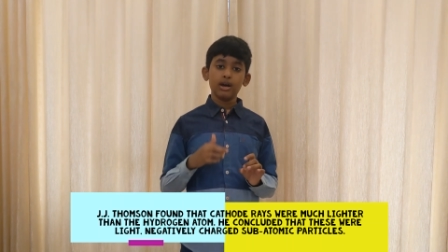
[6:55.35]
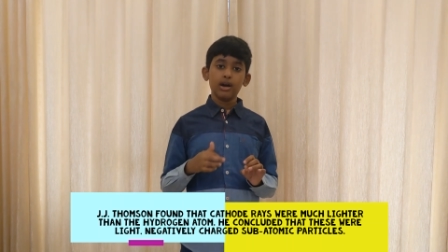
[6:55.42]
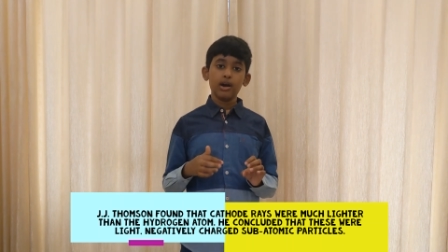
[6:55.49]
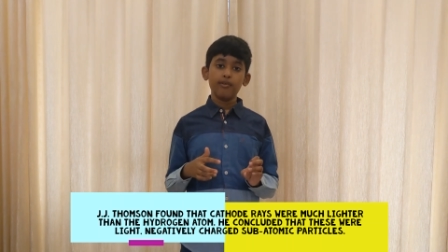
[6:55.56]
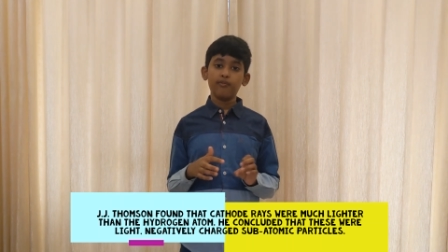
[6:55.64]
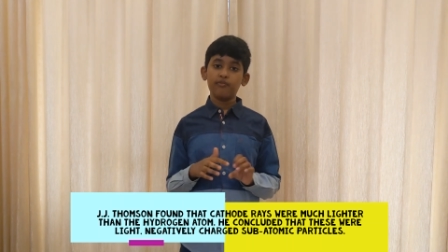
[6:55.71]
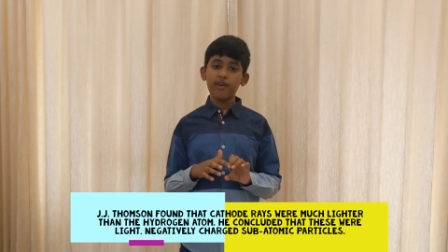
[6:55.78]

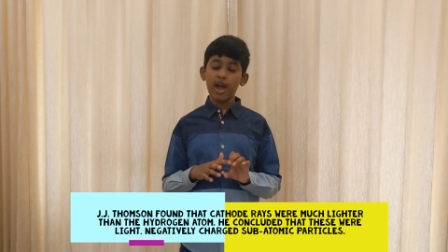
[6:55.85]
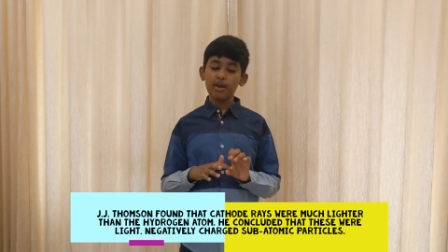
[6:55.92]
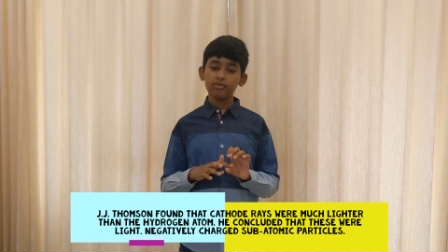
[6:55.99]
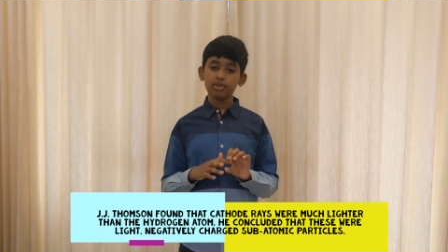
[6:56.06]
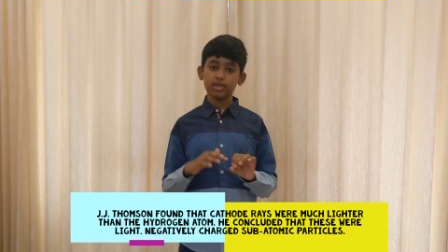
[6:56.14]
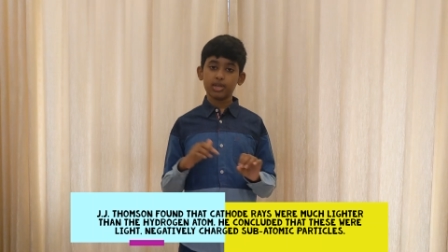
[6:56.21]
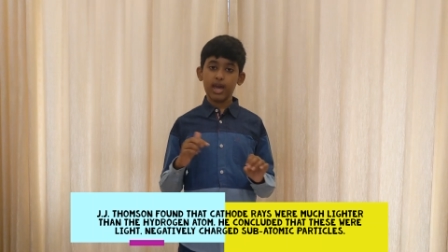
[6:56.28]

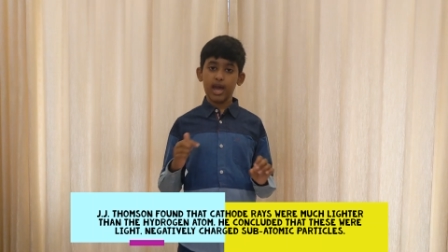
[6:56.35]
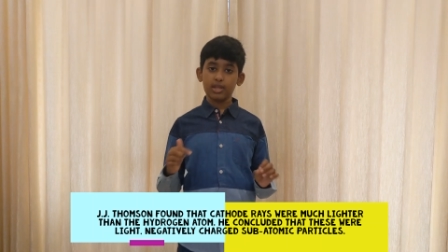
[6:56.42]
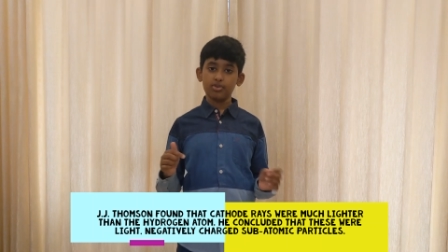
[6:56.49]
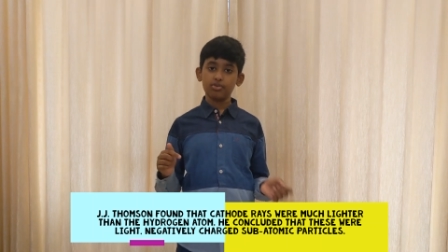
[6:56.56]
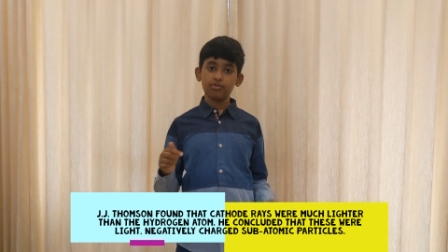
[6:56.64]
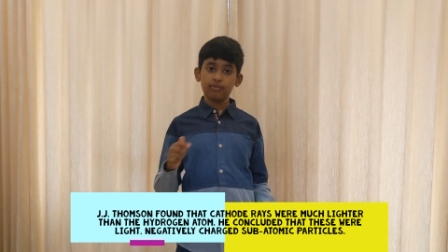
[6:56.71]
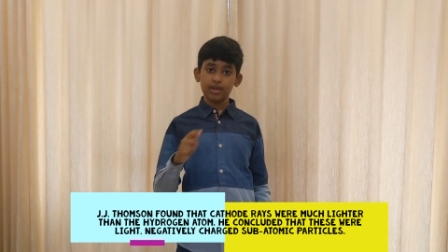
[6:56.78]
around the
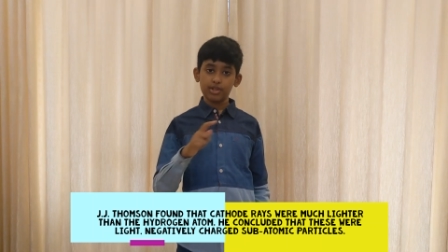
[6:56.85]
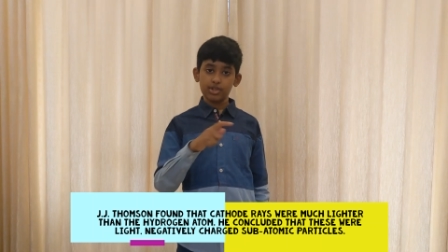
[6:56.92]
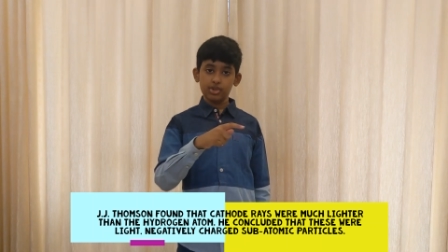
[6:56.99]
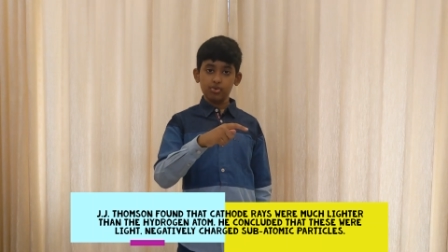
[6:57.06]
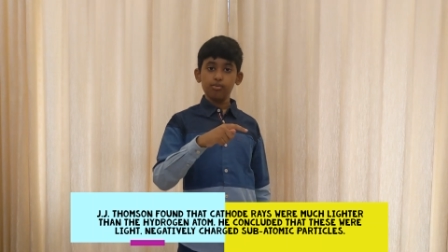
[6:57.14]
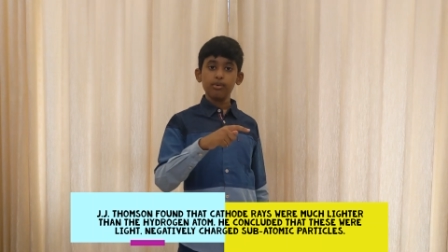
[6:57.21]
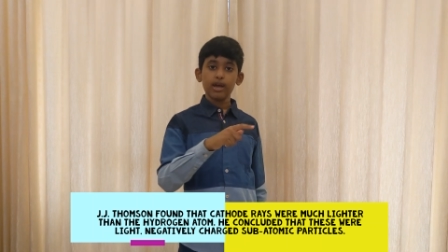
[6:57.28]
cathode ray
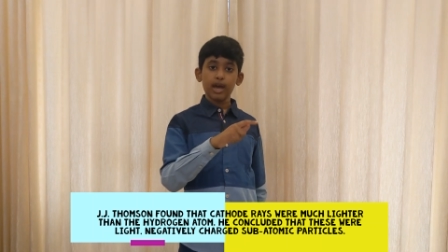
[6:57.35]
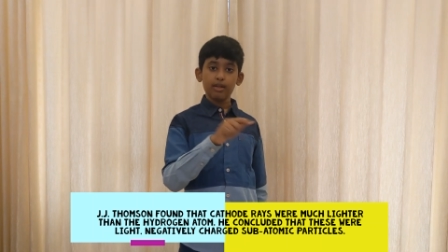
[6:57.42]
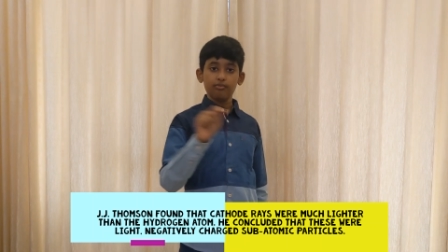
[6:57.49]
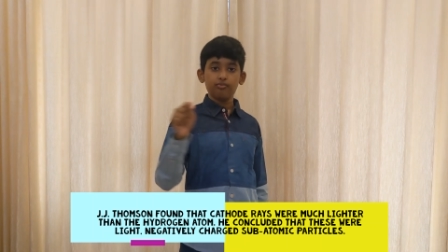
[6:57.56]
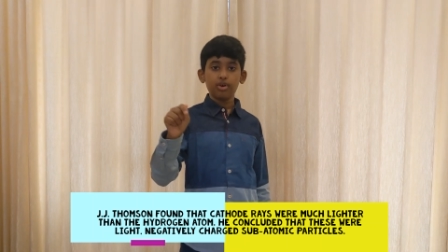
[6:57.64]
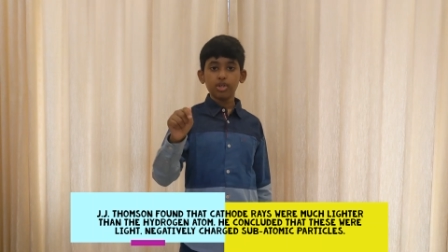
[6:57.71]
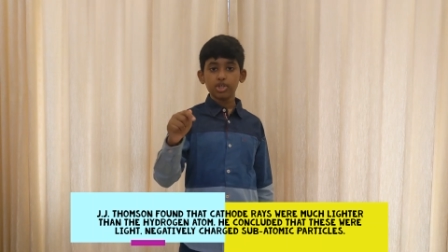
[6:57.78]
tube
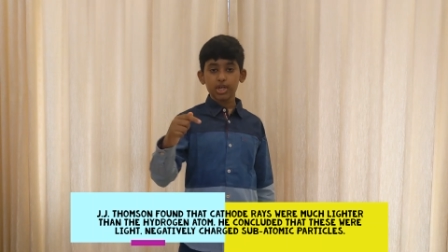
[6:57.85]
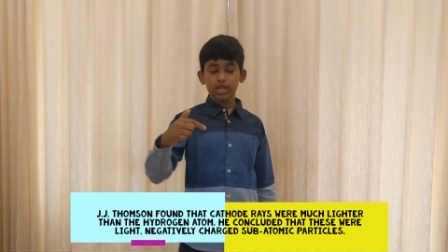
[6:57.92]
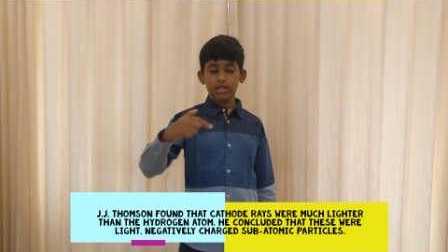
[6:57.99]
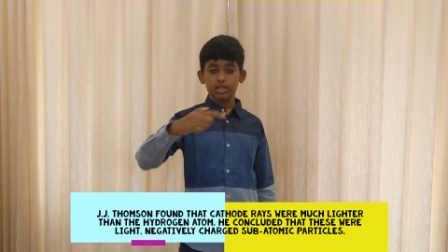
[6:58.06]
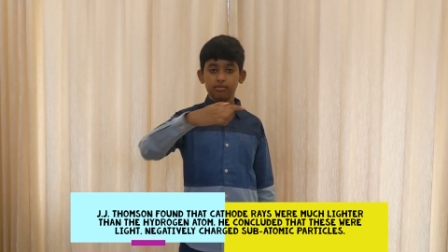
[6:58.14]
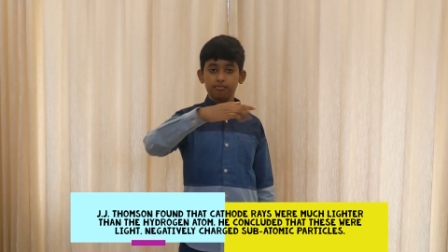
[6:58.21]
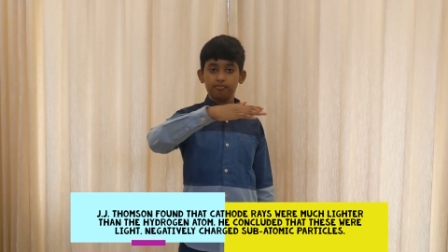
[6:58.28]
and watched as
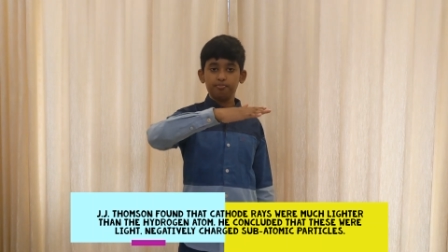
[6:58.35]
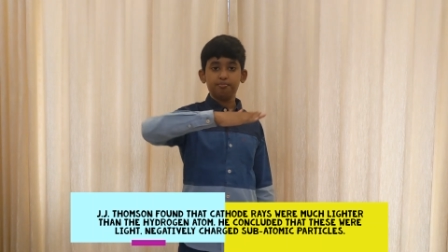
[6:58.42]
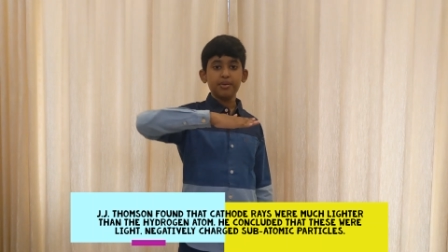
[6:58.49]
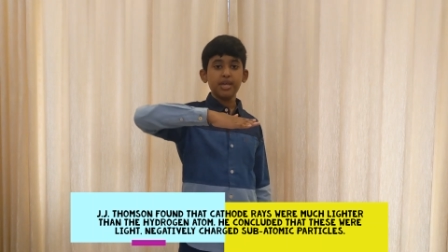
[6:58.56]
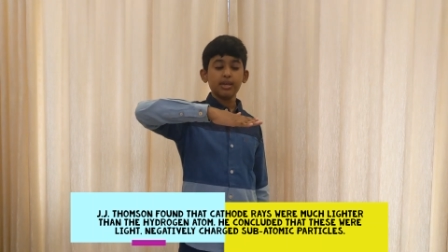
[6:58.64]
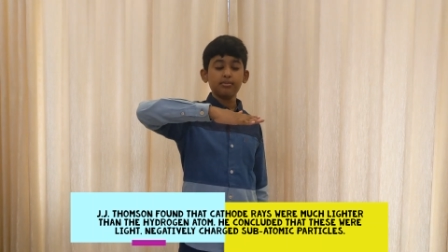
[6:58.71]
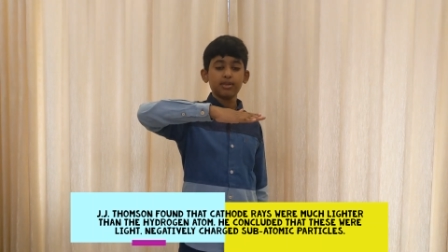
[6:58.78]
the
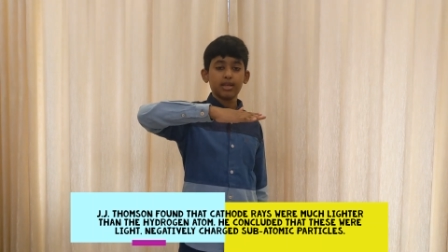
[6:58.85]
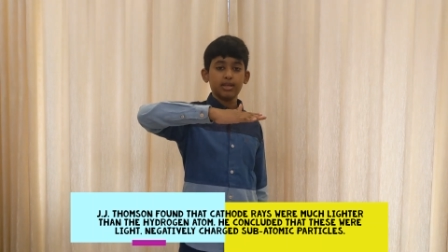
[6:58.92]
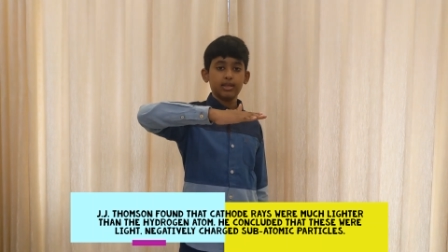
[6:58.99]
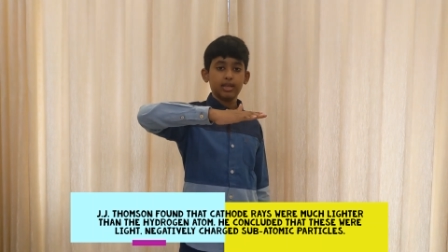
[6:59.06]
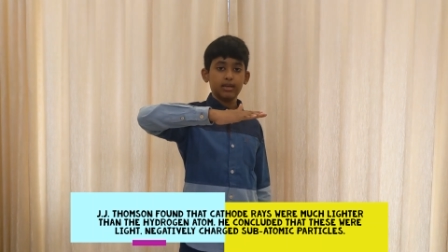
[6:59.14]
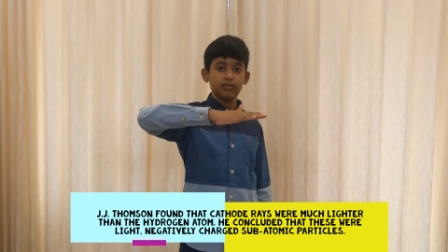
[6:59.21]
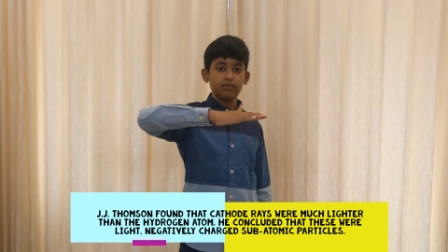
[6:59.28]
beam that
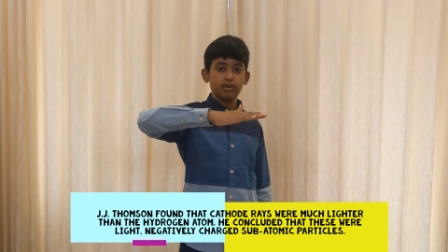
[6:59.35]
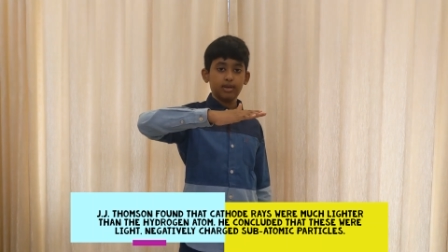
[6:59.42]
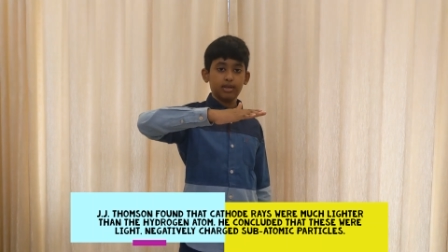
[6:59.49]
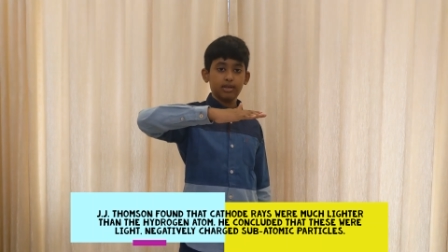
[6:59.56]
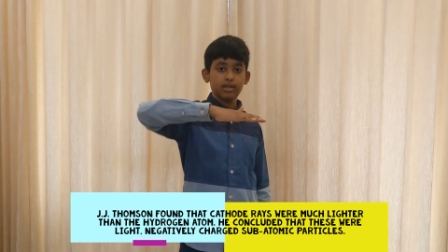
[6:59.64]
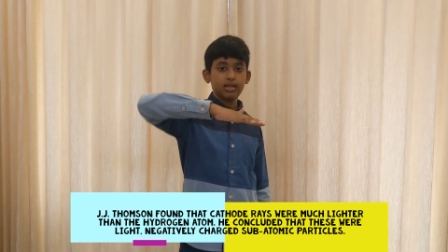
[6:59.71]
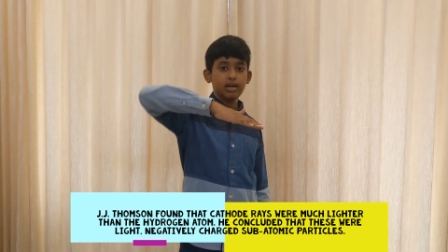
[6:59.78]
they
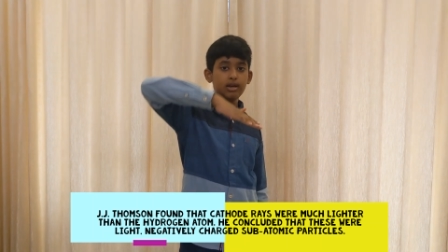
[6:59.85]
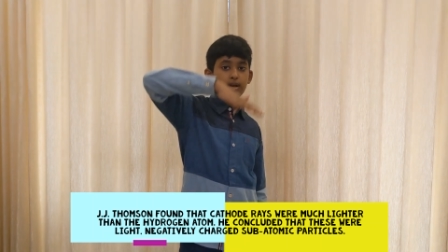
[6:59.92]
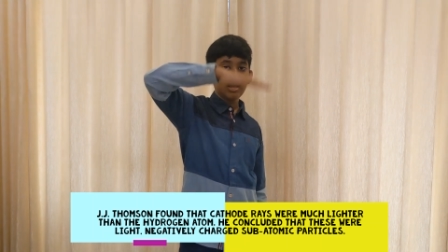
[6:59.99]
created